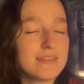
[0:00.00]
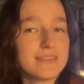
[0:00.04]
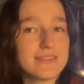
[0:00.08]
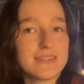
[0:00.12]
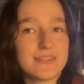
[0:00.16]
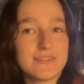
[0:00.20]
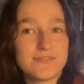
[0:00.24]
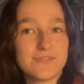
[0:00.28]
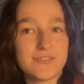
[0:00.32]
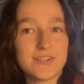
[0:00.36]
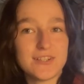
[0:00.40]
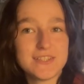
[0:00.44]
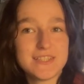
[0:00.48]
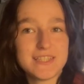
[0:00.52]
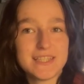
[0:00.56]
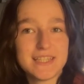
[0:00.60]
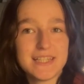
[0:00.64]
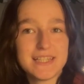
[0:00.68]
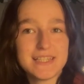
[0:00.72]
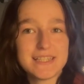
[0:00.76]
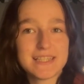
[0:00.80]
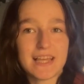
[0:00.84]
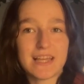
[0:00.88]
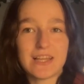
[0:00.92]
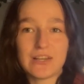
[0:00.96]
the first
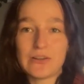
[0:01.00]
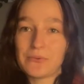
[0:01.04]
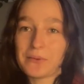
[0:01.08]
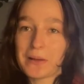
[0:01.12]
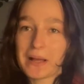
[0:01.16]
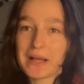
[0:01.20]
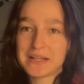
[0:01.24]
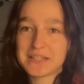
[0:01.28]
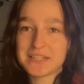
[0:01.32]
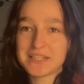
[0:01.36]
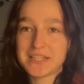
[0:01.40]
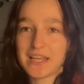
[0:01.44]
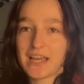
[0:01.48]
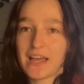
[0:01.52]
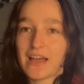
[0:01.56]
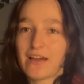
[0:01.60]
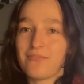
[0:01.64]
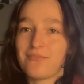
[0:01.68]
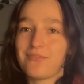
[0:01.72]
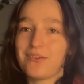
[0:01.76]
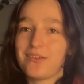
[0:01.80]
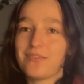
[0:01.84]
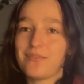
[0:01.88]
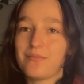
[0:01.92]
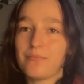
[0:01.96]
things I don't actually
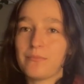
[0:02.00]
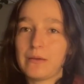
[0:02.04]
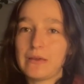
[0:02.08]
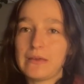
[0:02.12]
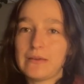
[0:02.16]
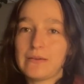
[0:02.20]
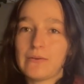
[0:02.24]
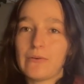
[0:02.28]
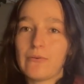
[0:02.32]
have with me.